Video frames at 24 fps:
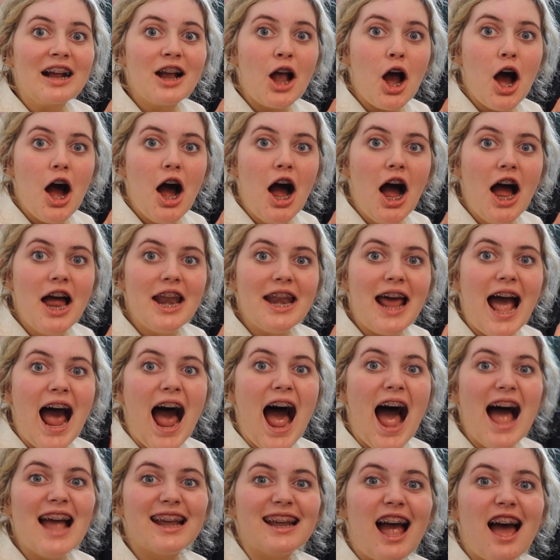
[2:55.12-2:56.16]
Maybe I'll have
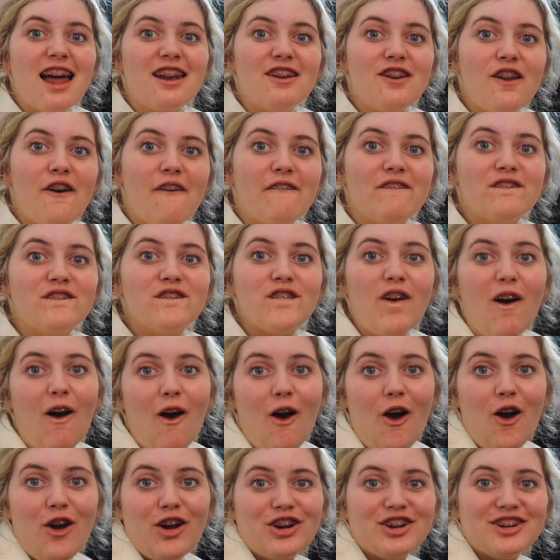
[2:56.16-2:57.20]
an aspirin around
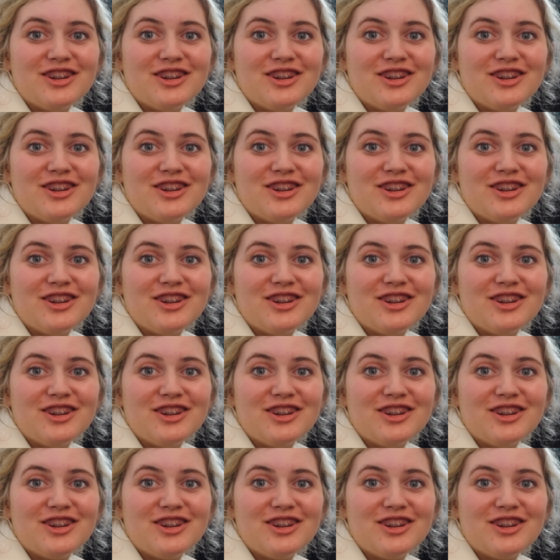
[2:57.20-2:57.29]
then.